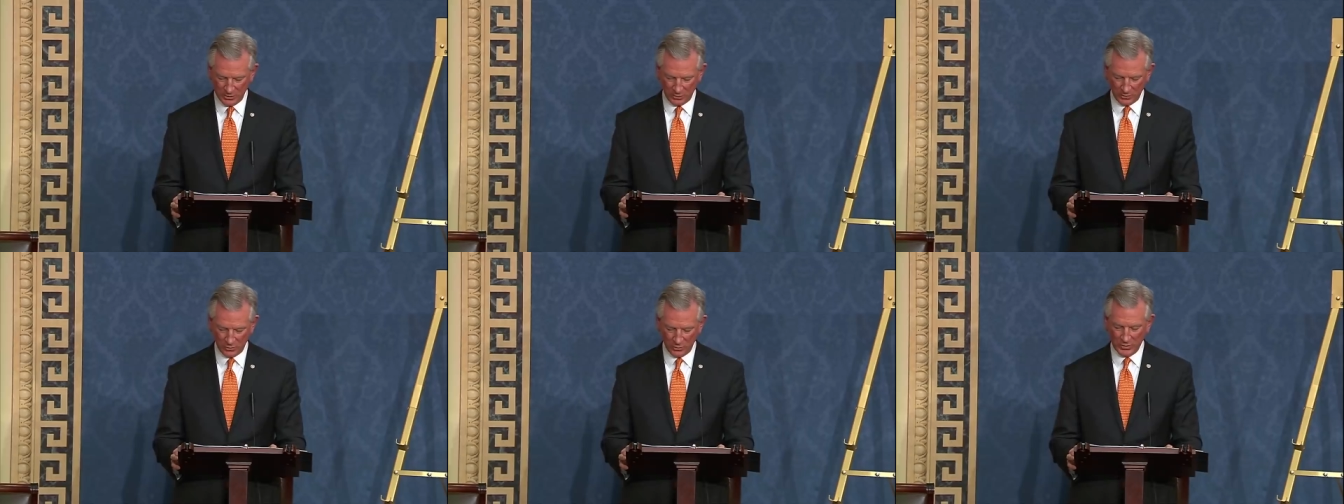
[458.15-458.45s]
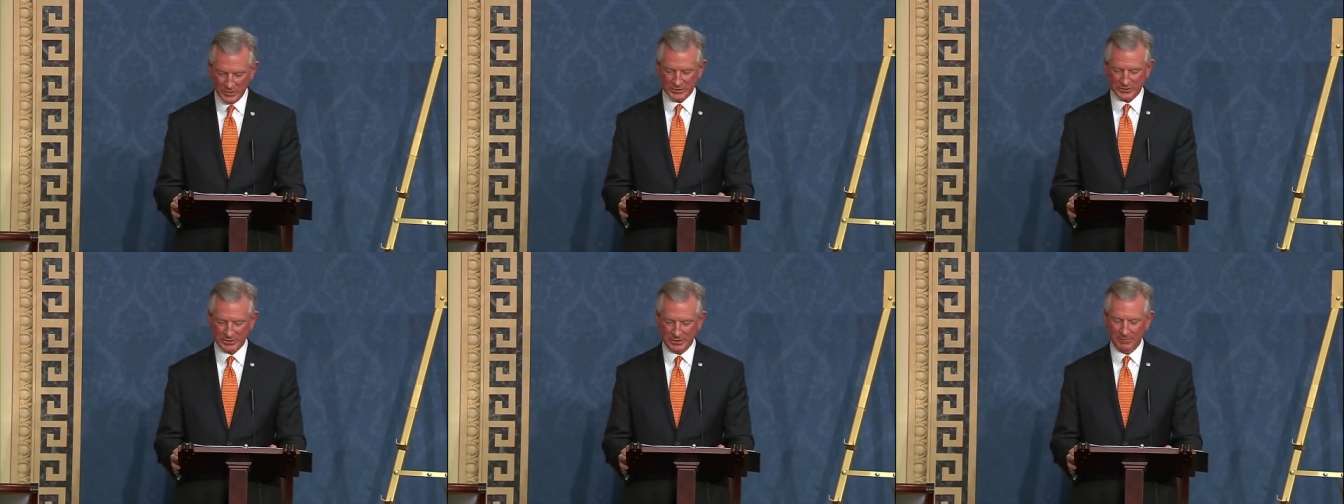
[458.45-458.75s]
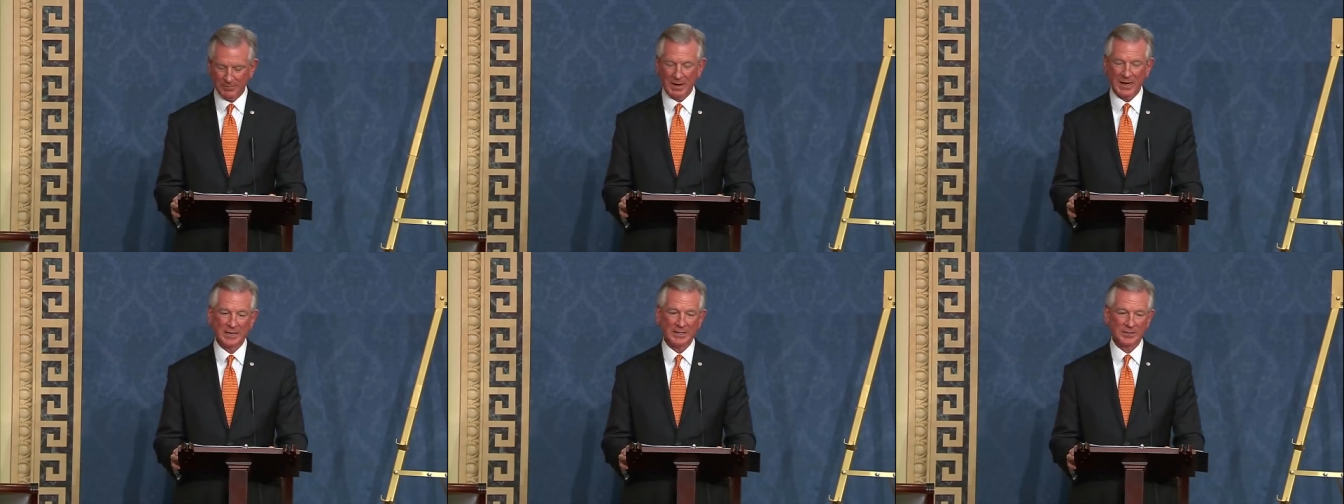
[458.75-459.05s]
risky
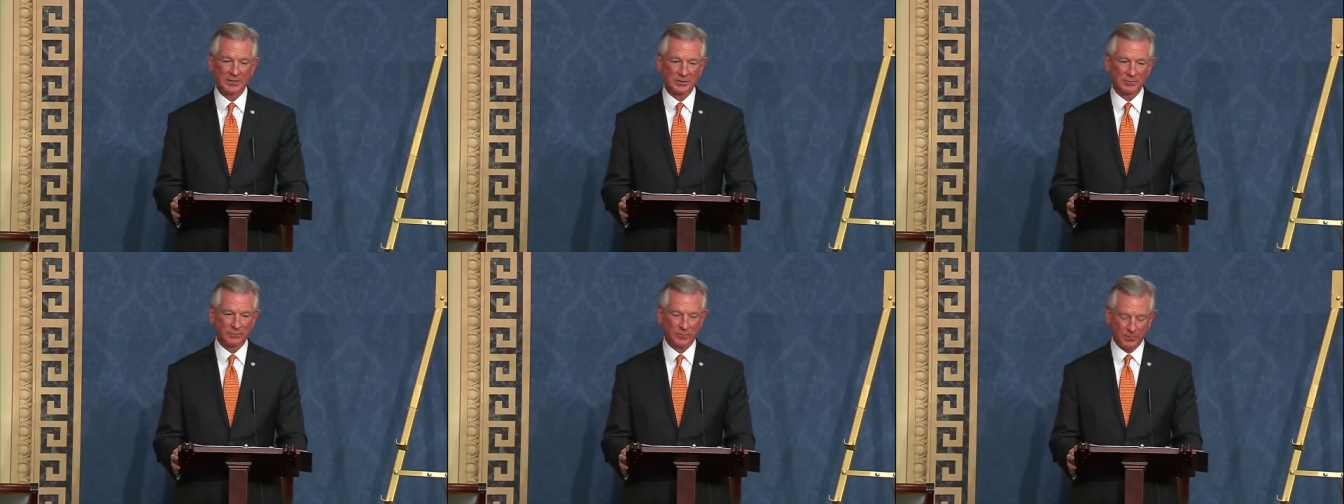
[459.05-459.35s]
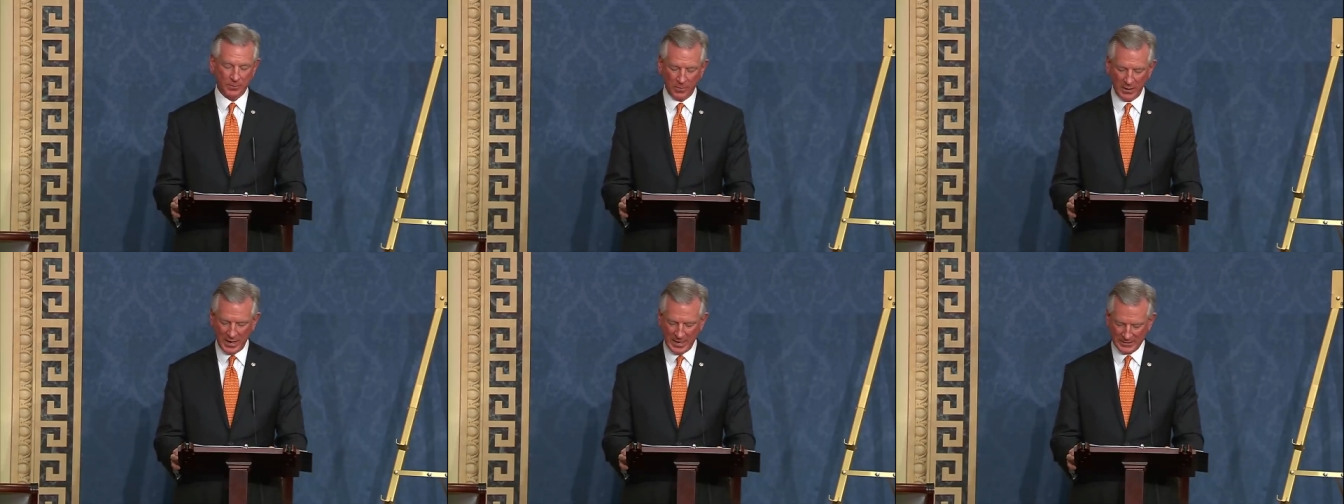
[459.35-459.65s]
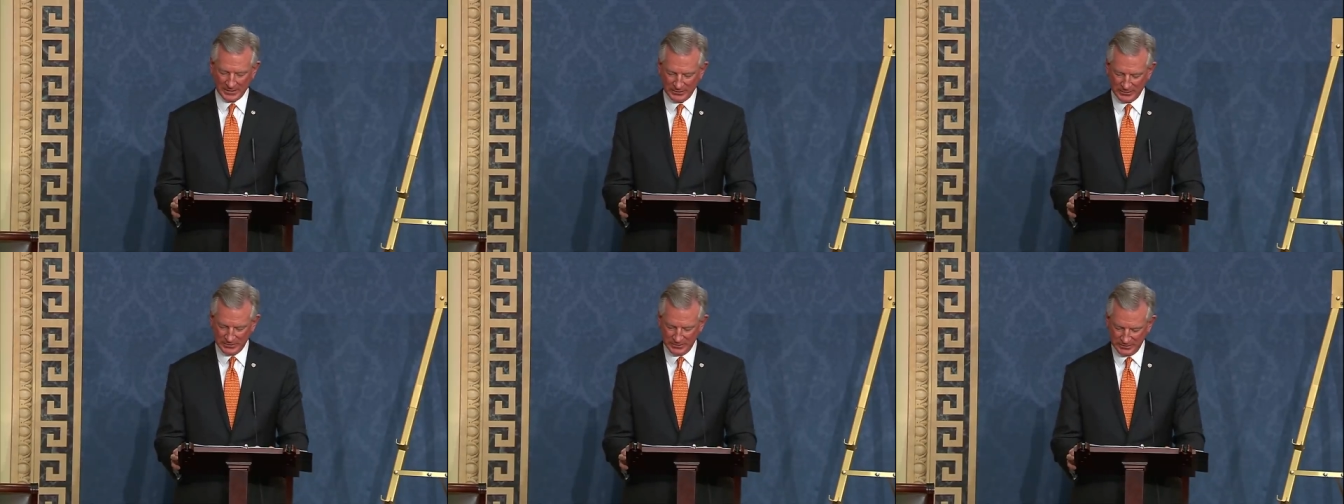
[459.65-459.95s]
maintenance for
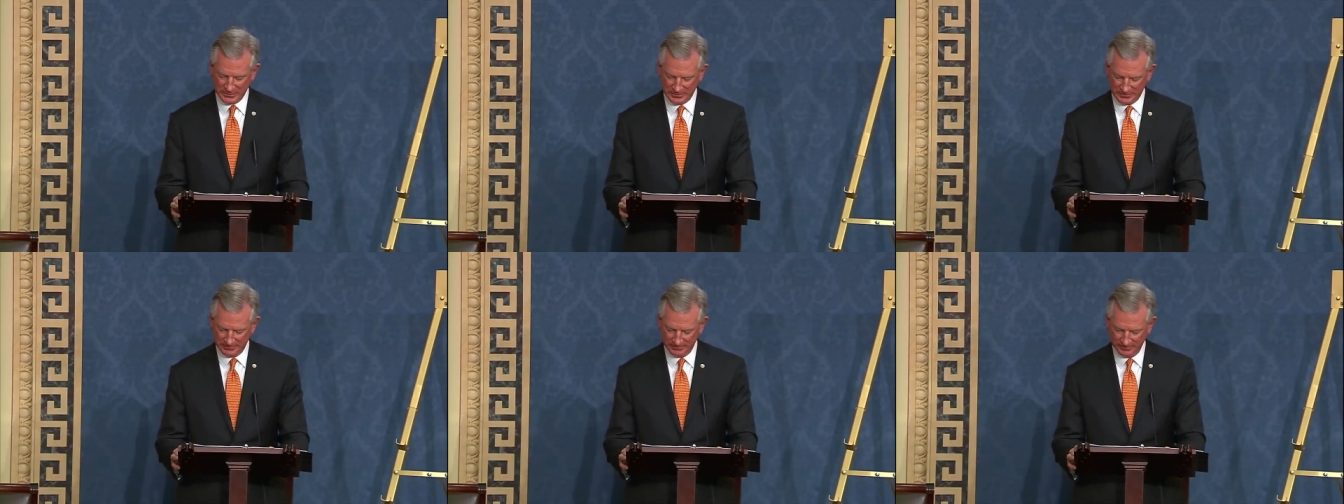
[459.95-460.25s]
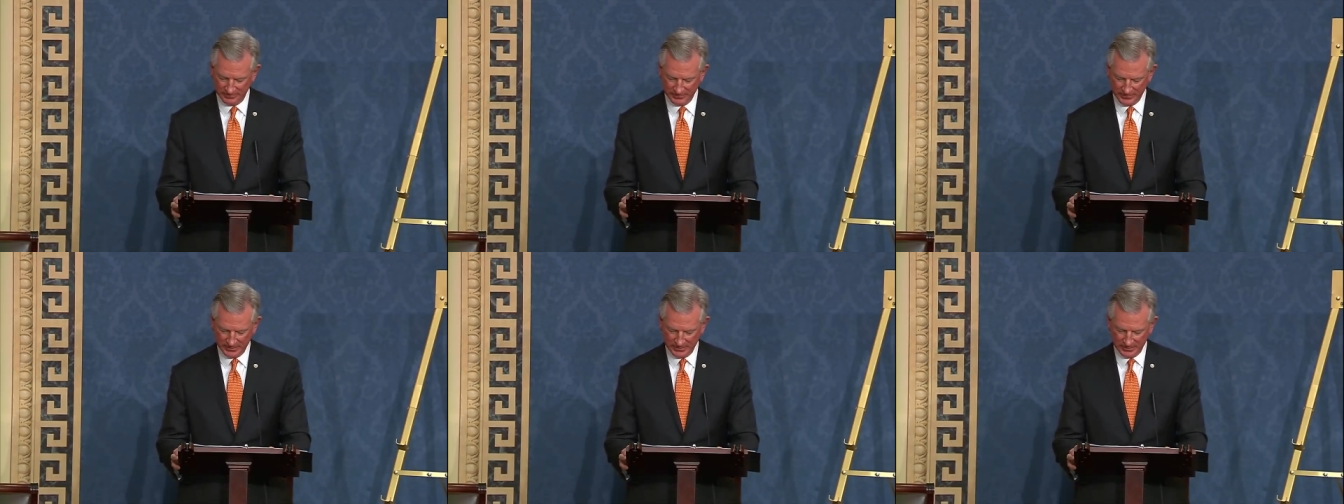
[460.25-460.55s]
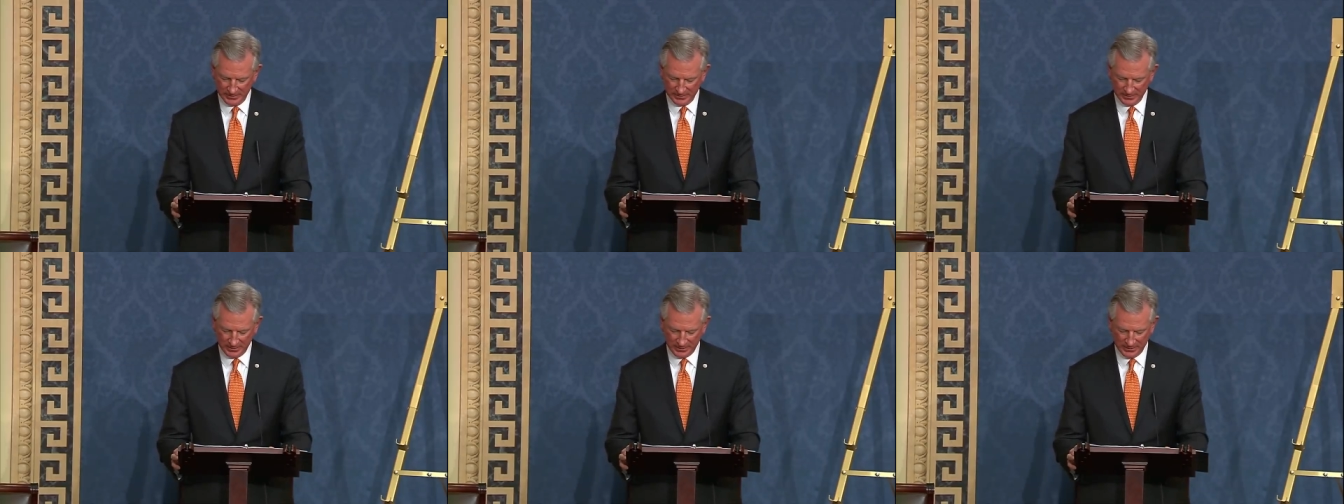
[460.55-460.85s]
practices,
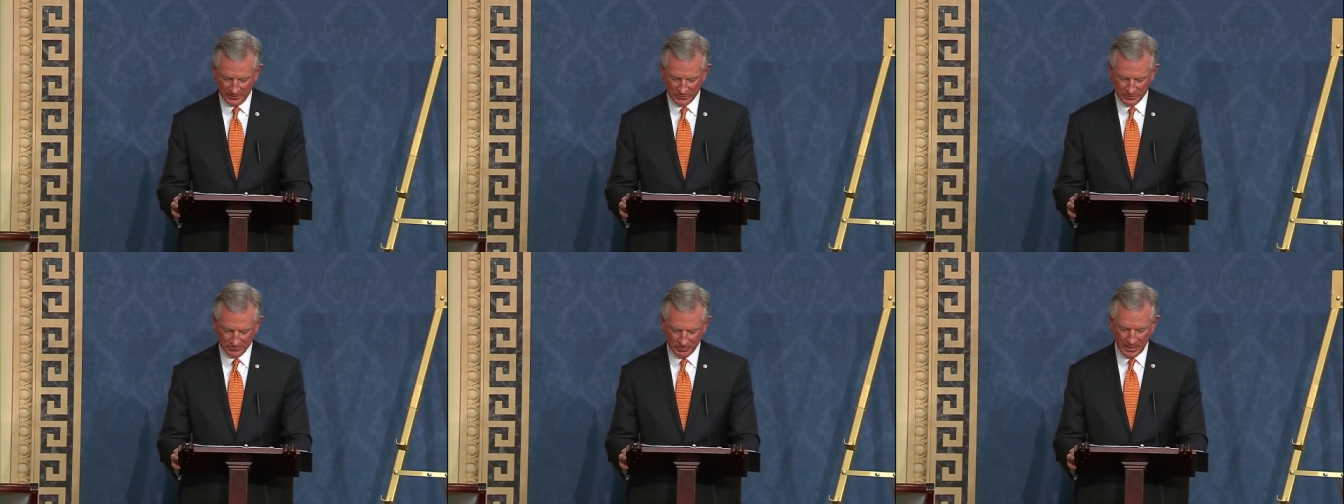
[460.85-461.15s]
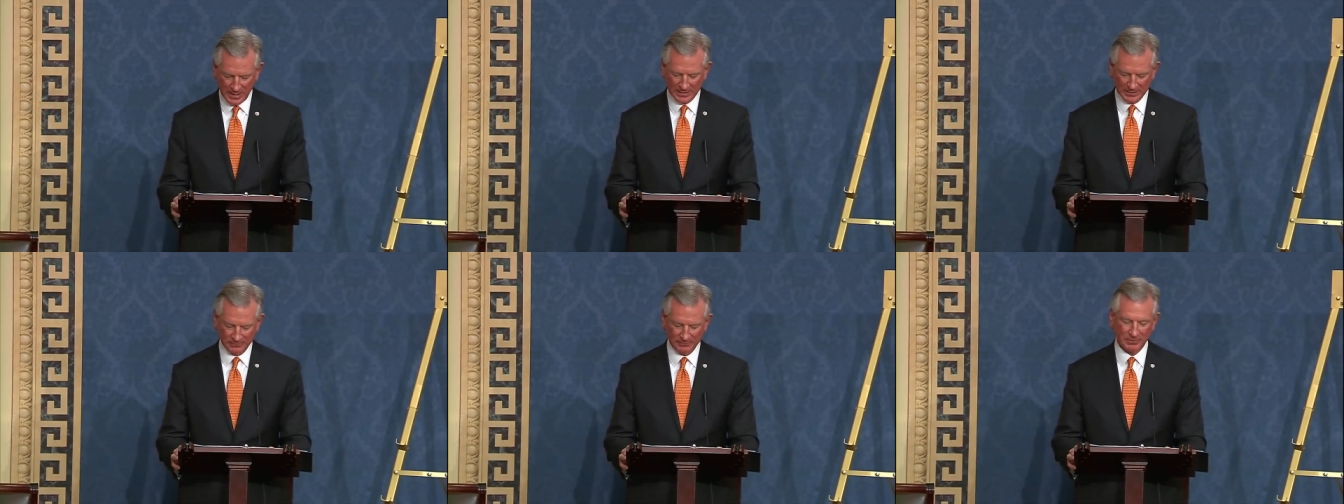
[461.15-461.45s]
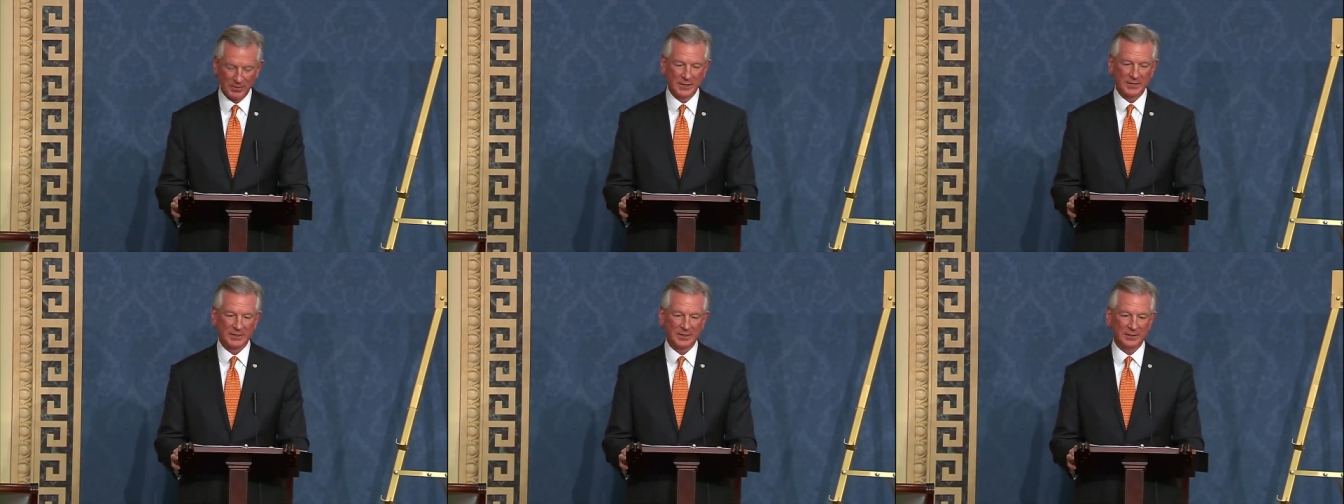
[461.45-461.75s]
and spotty
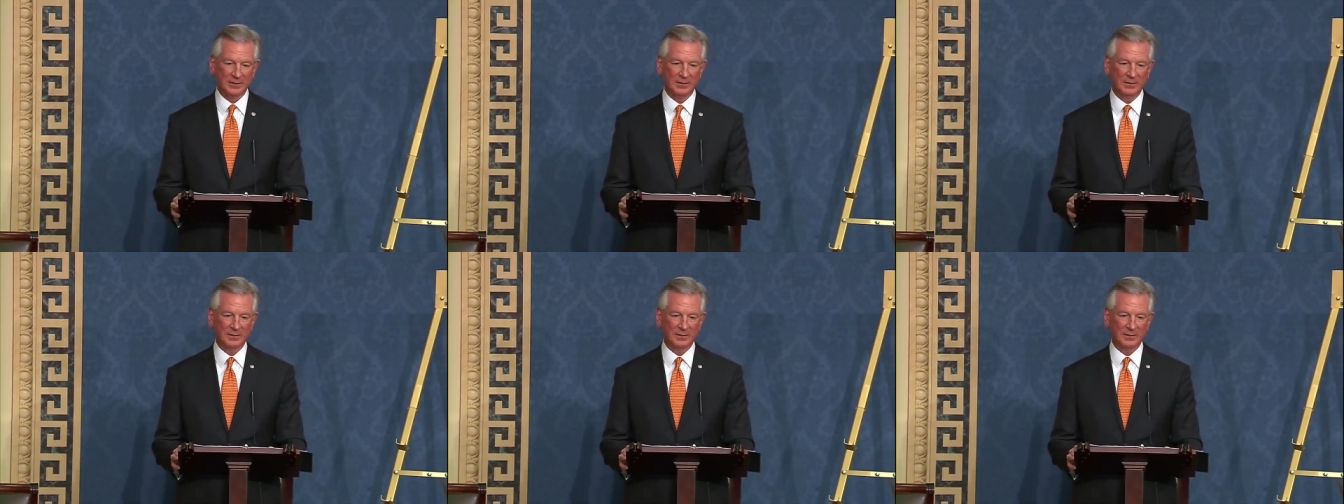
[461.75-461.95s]
funding,